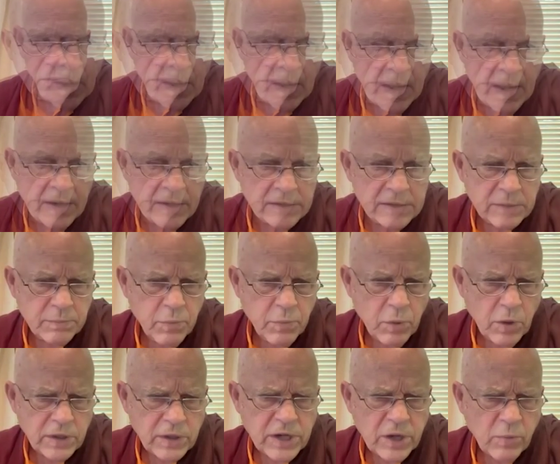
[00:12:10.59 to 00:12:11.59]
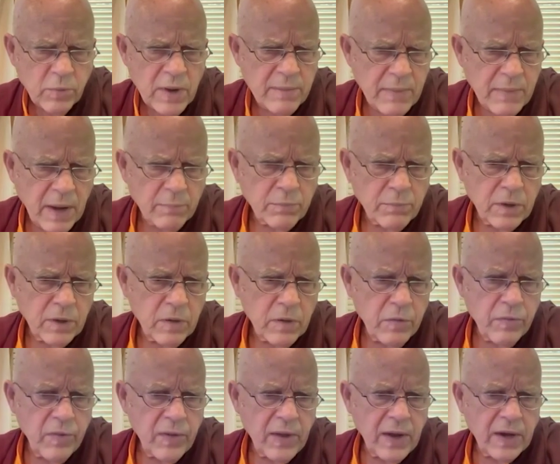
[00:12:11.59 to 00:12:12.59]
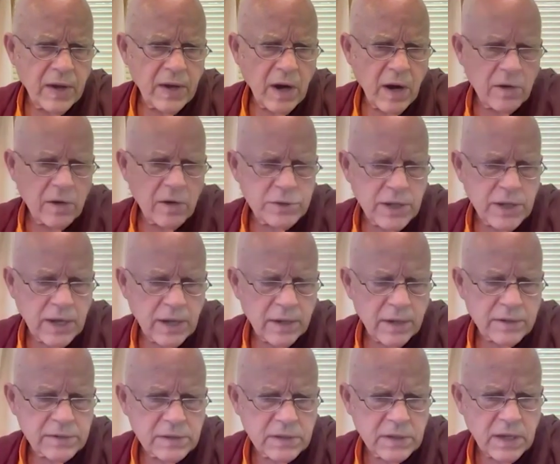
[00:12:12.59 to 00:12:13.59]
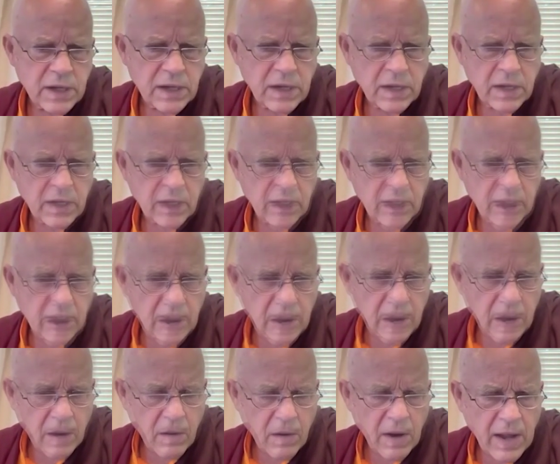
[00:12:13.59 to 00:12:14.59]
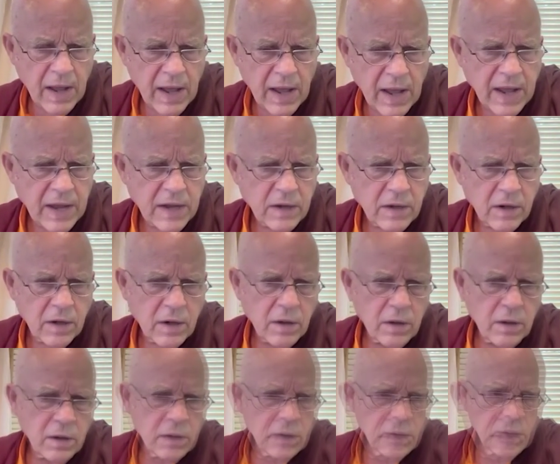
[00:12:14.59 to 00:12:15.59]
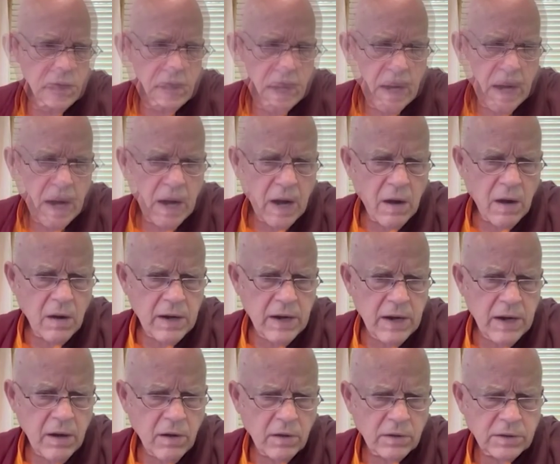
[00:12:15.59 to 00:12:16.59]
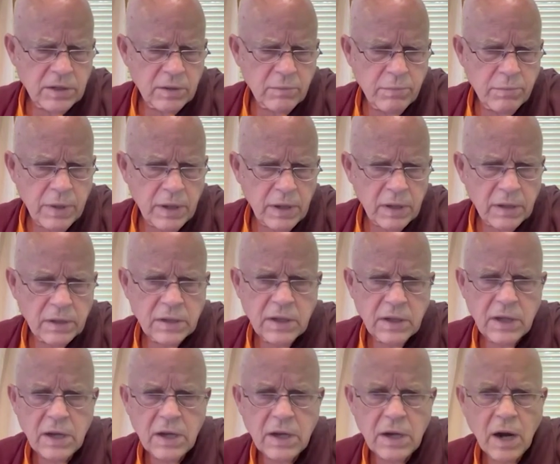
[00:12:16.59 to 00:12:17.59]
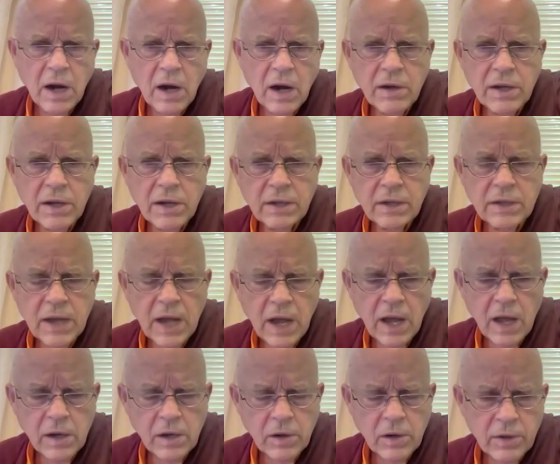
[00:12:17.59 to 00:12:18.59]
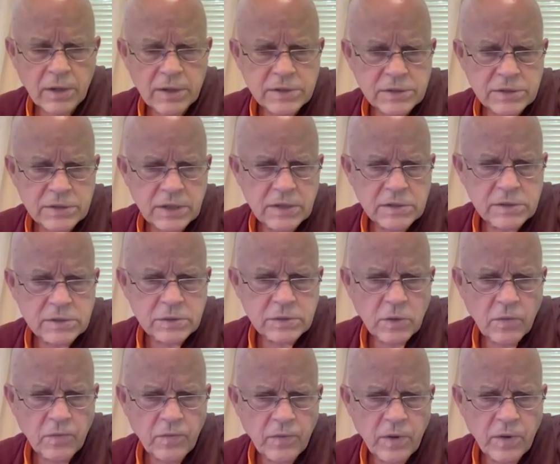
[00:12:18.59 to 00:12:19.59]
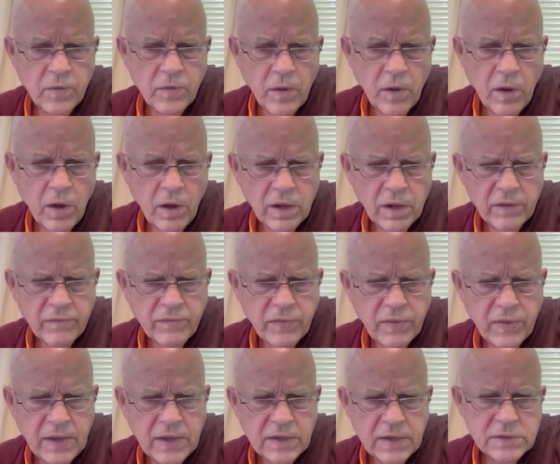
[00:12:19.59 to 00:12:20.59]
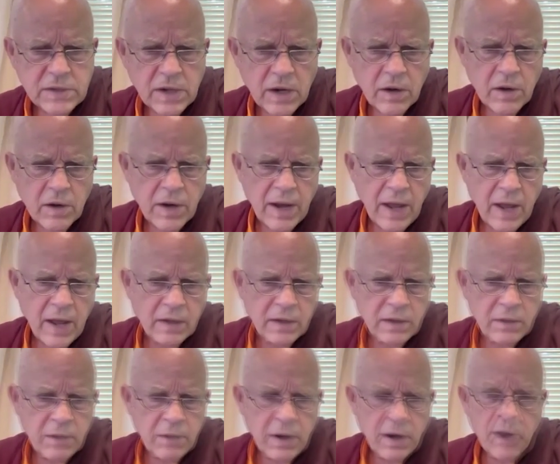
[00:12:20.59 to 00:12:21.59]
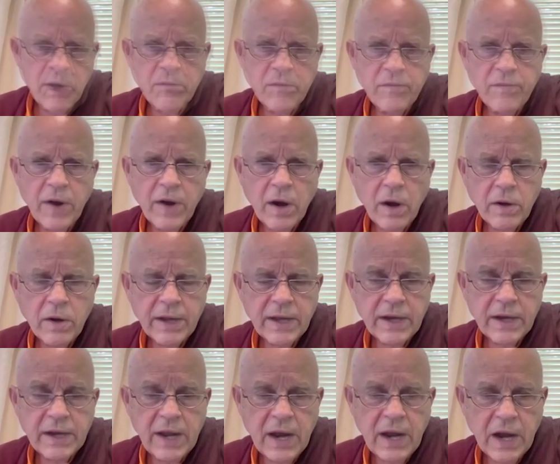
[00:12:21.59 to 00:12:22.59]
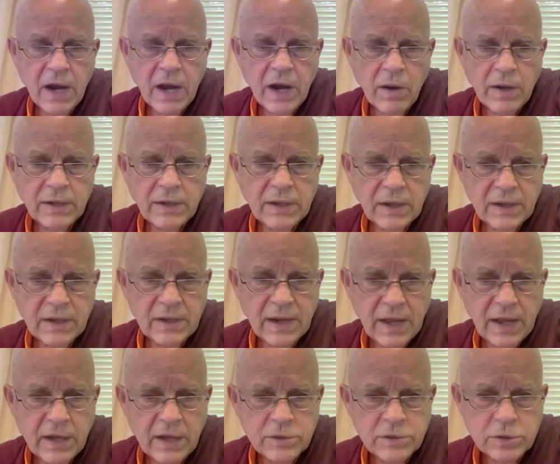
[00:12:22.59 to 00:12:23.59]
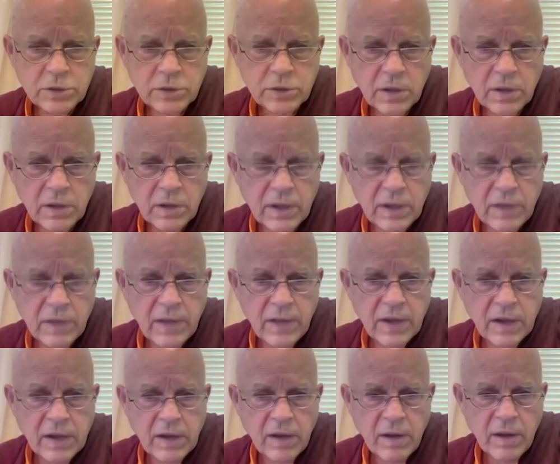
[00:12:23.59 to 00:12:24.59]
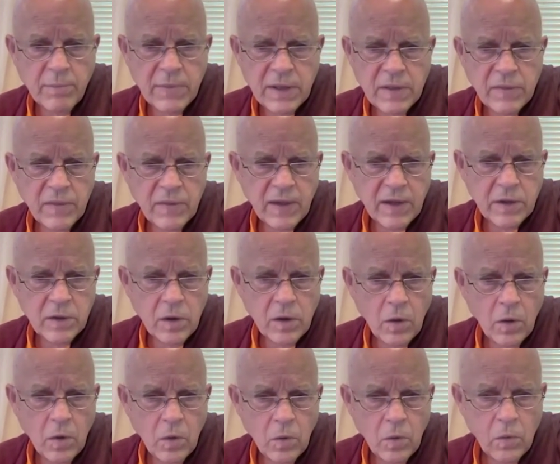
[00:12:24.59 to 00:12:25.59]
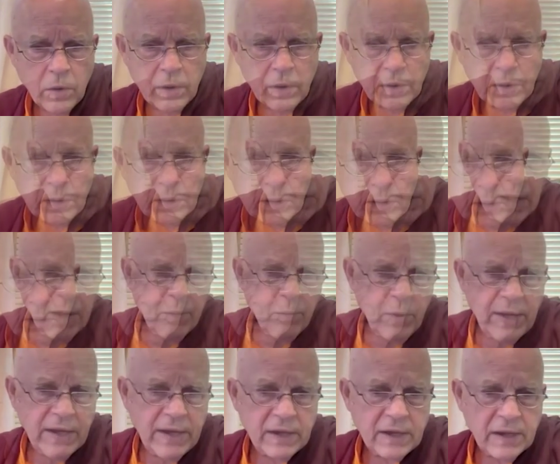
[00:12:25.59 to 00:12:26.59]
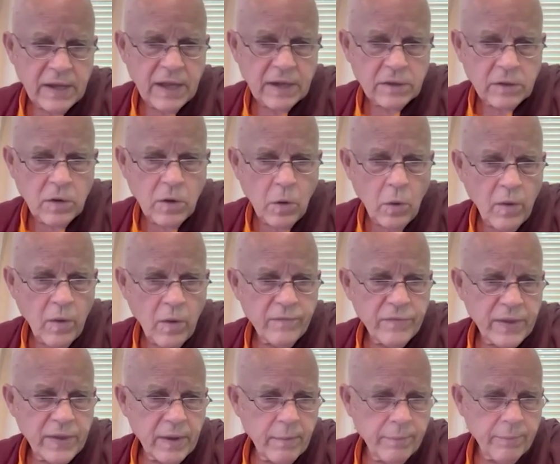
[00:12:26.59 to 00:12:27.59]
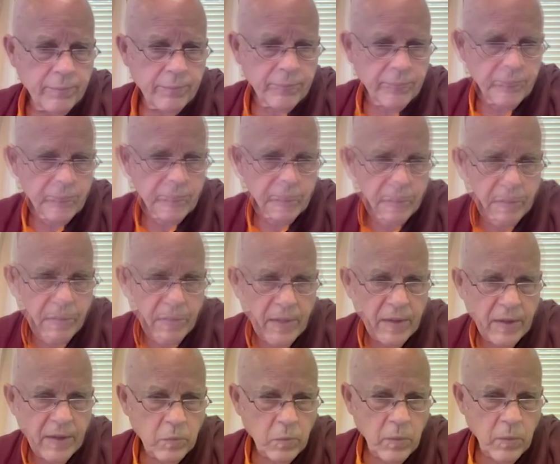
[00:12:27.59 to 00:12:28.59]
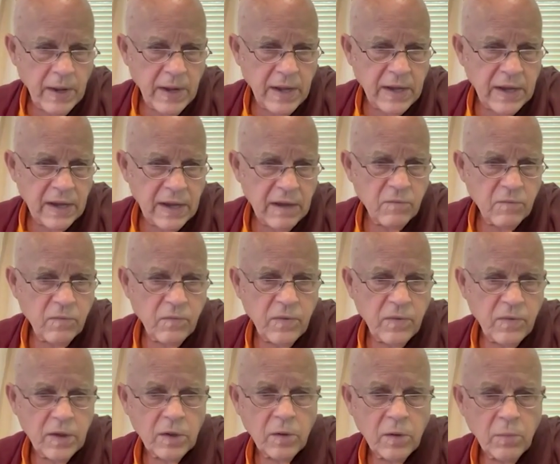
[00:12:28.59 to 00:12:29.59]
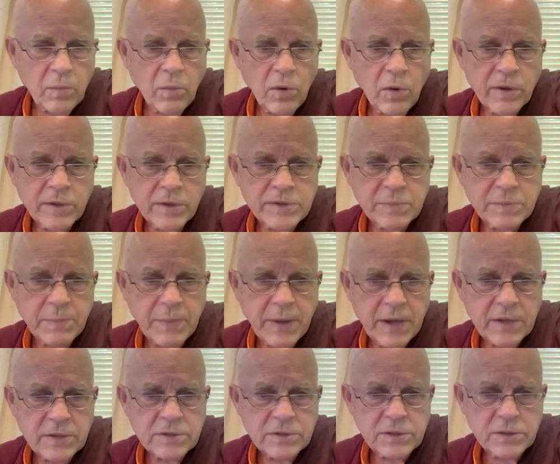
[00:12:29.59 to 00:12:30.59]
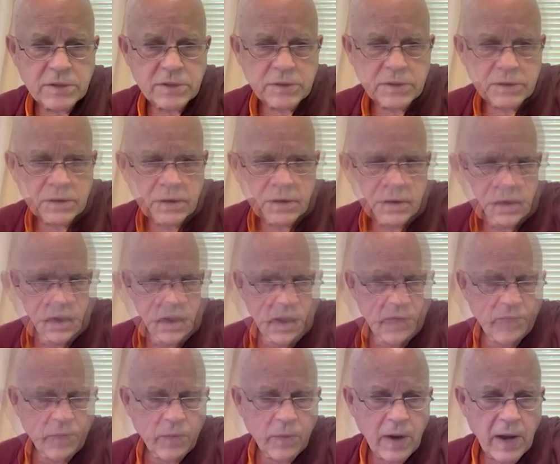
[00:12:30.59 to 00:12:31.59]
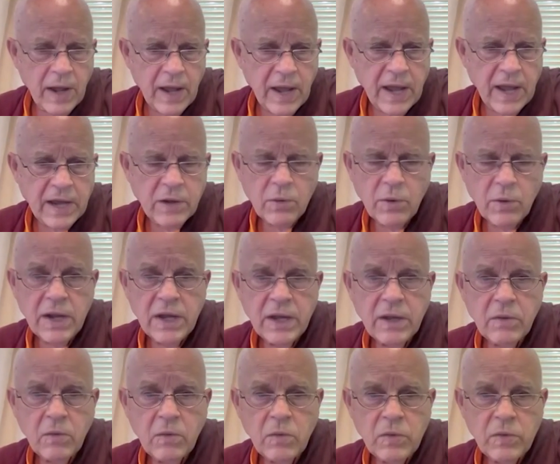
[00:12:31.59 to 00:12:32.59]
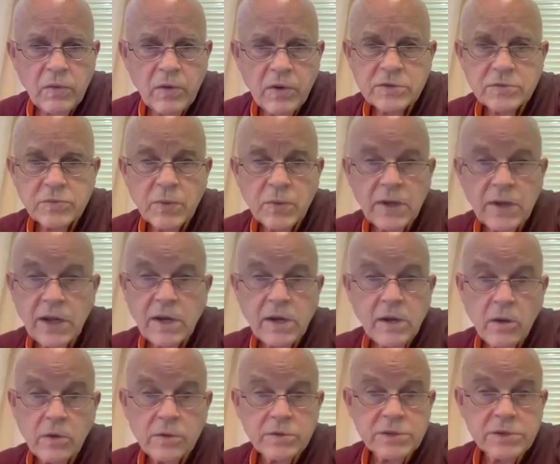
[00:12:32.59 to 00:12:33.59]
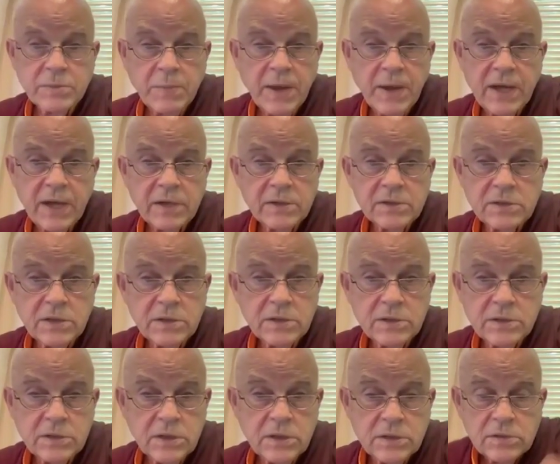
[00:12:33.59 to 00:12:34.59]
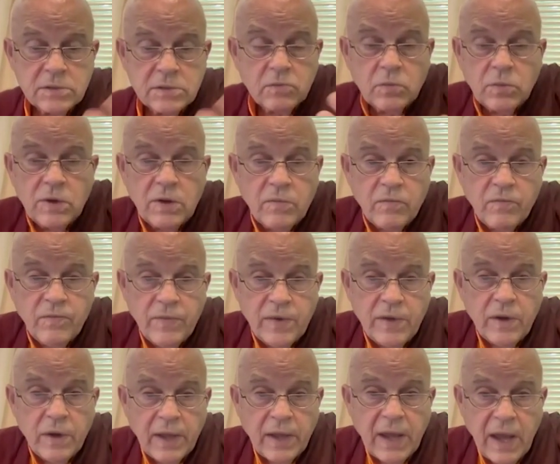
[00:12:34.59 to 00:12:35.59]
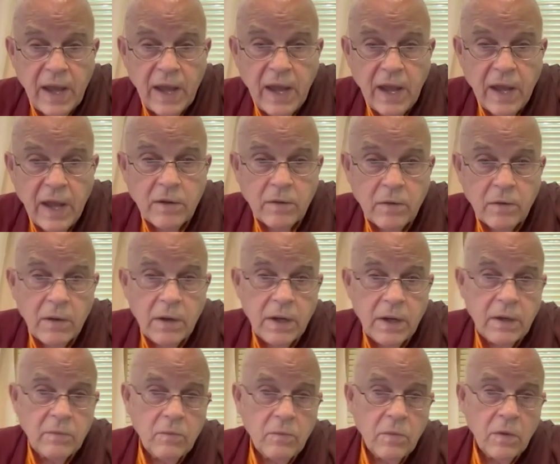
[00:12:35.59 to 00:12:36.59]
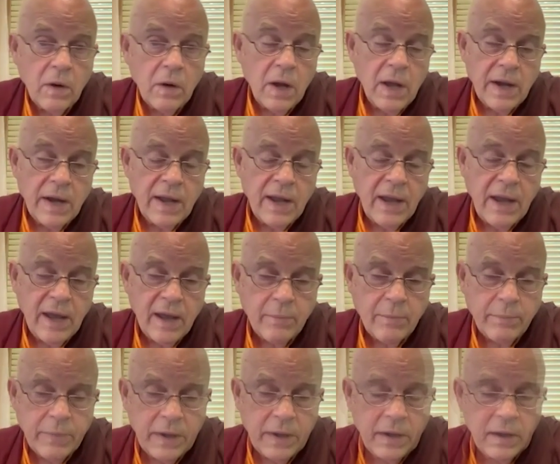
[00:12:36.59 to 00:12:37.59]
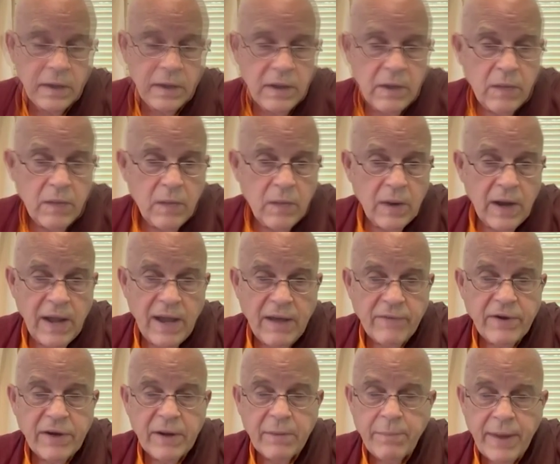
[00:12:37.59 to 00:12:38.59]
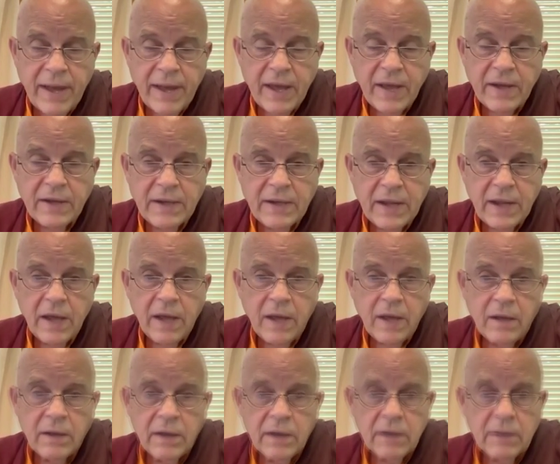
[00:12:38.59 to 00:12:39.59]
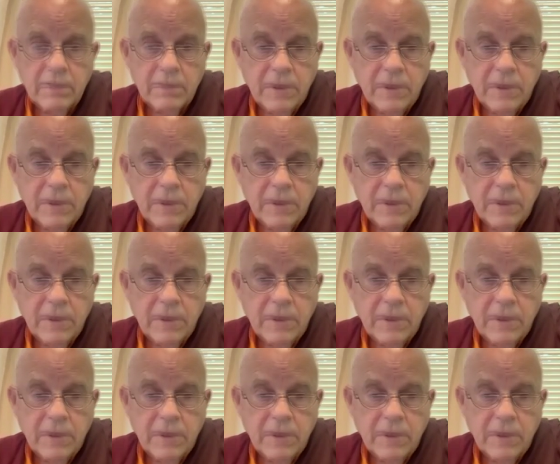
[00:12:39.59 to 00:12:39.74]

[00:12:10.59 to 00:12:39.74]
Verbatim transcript: And it's important to remember that our jealousy, our anger, our irritability, our intolerance, and so forth, all of these are not part of our inherent nature. They come and they go, and we can let go of them, that we can feel more spacious if we're angry, there's really no space. It's just we're feeling angry, we're unhappy, we're having a bad day.